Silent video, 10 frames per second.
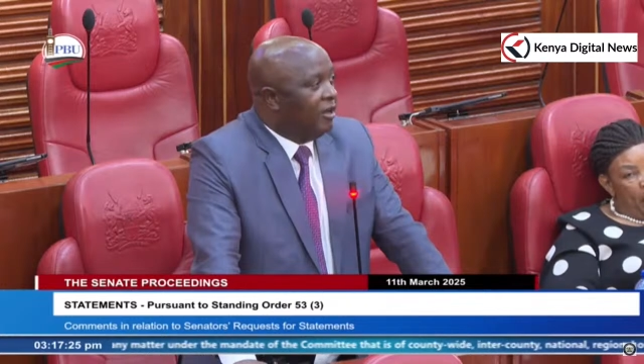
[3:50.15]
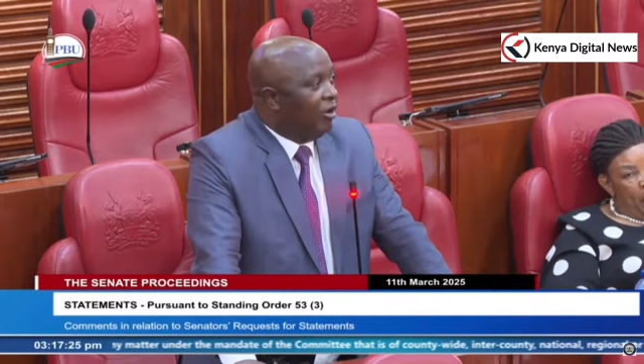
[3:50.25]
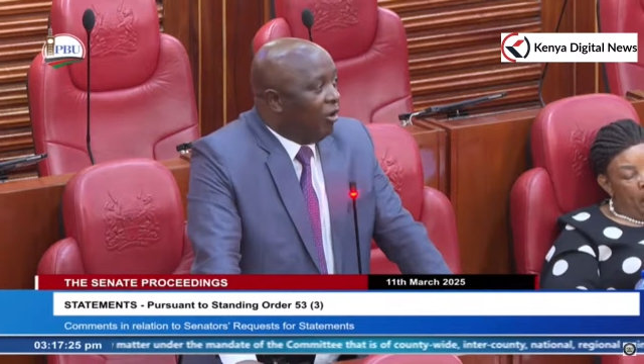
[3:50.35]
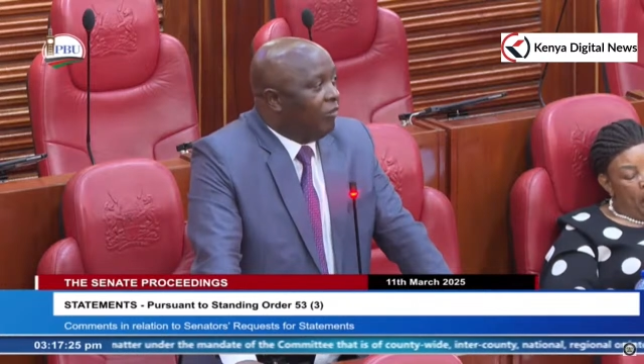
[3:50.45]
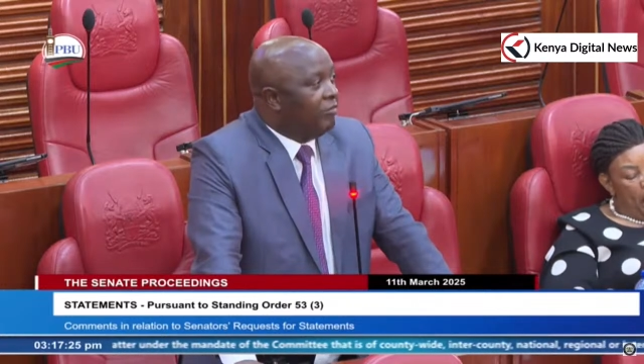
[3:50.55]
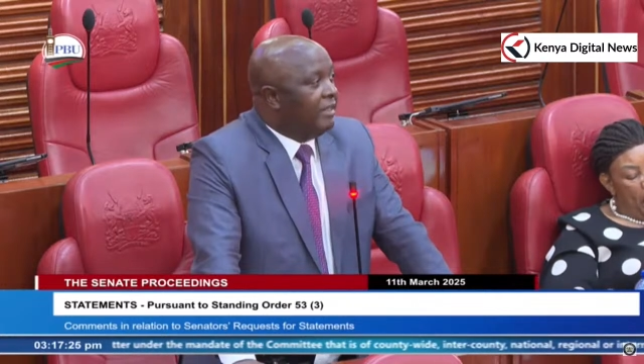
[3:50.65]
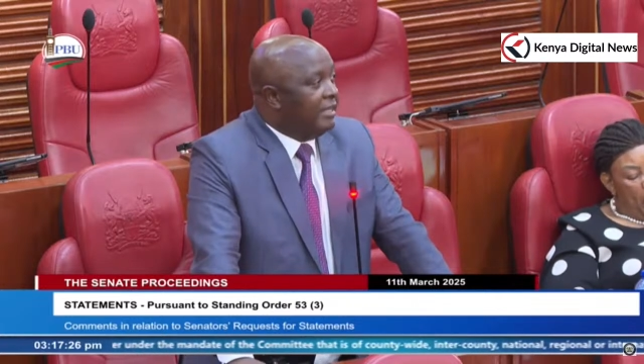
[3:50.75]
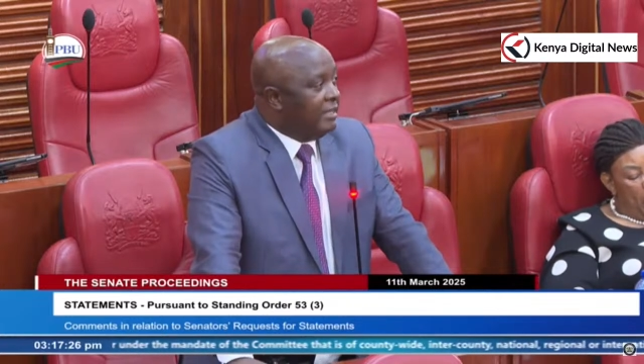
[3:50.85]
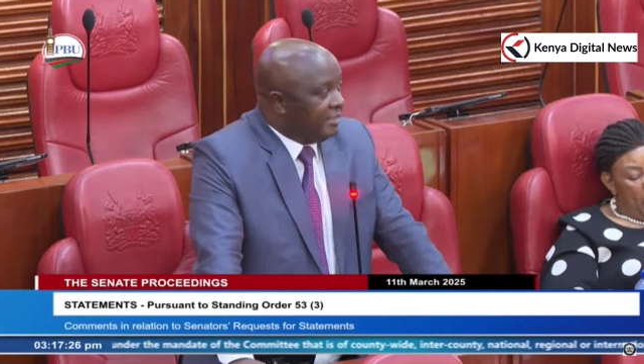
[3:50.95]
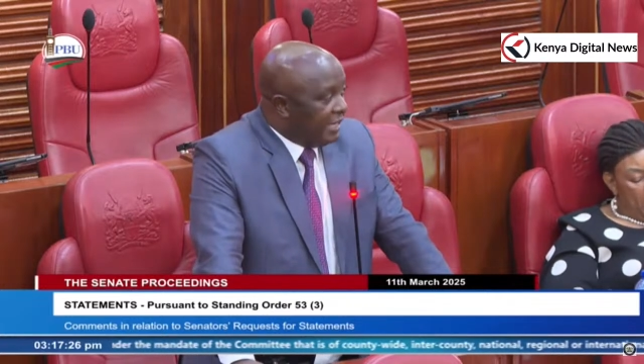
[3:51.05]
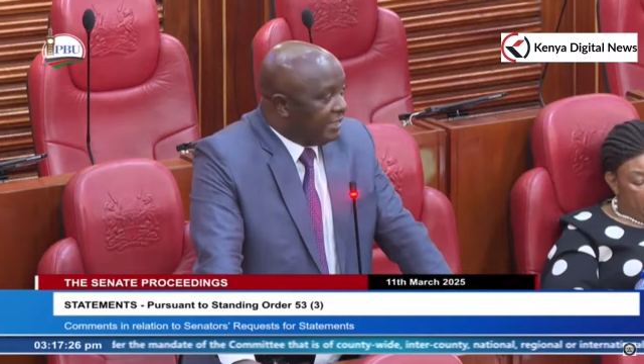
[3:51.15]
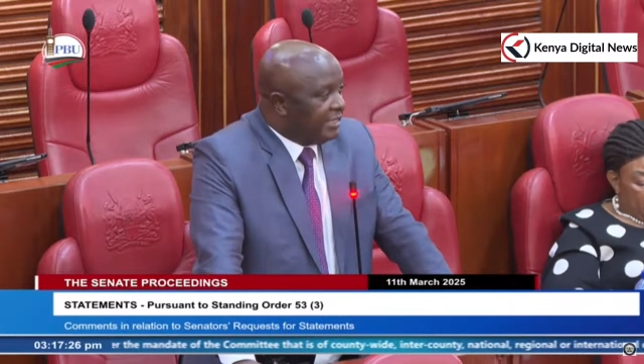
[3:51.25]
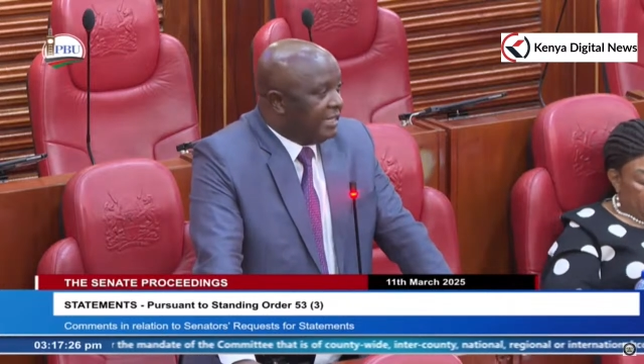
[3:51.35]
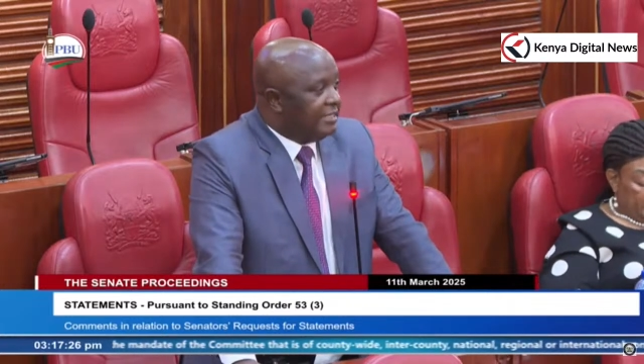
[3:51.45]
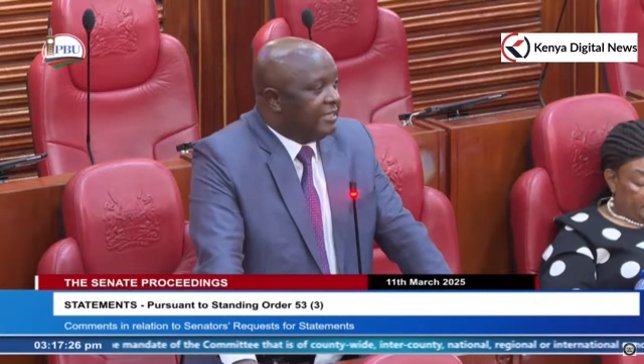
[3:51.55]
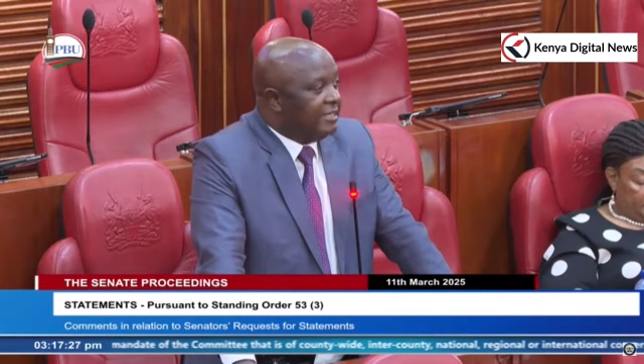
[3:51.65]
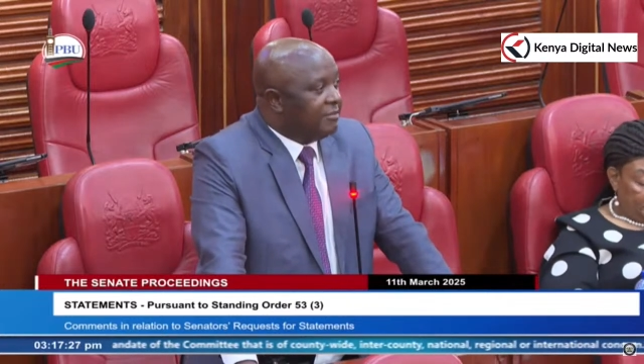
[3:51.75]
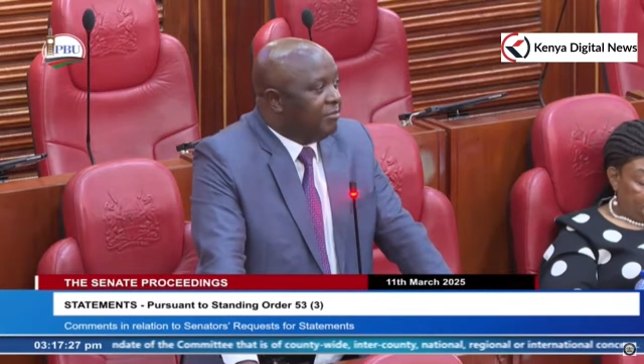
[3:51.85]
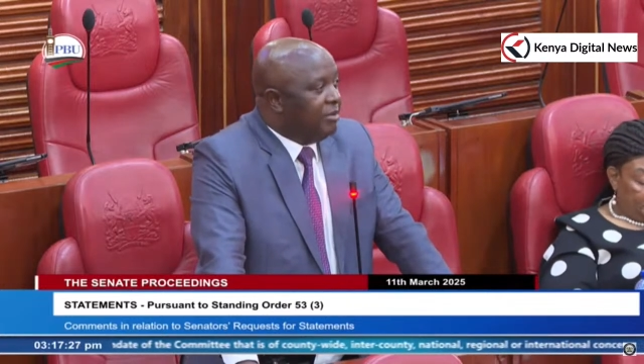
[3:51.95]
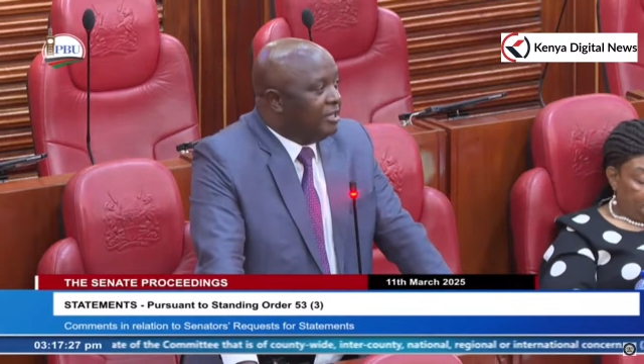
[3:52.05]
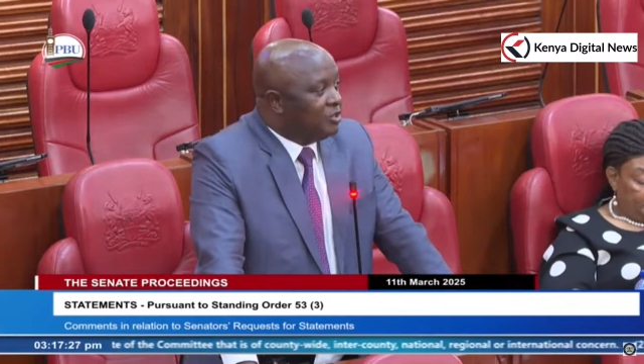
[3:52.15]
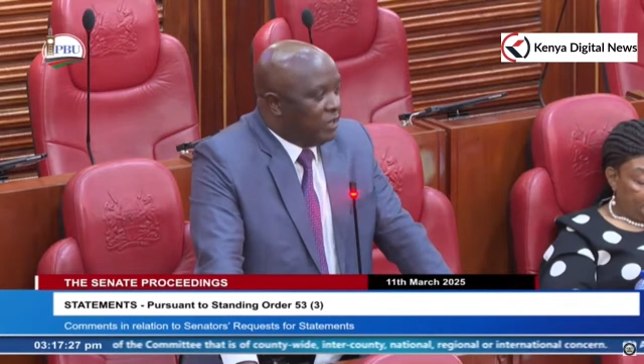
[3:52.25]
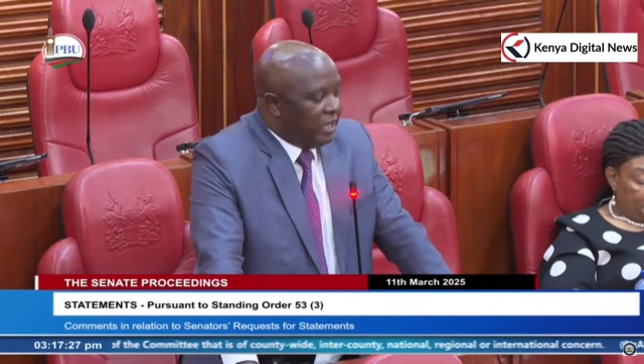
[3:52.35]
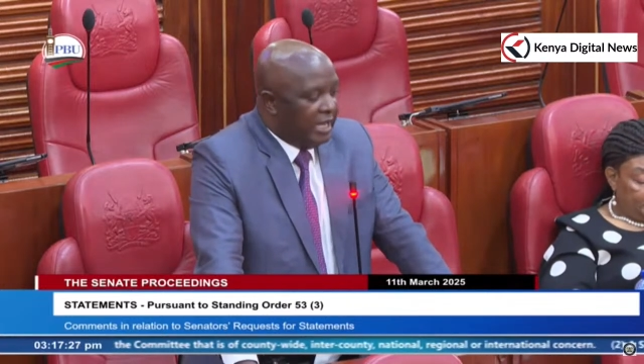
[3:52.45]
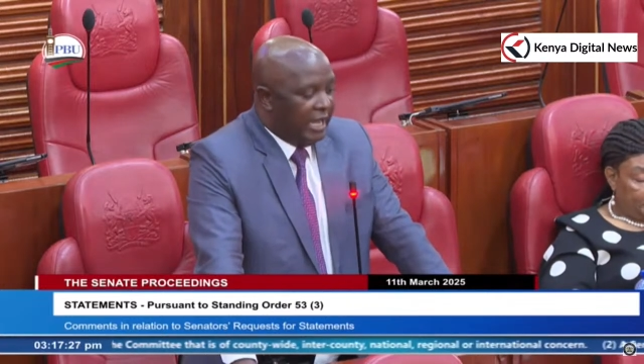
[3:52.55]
of the sectors in this ministry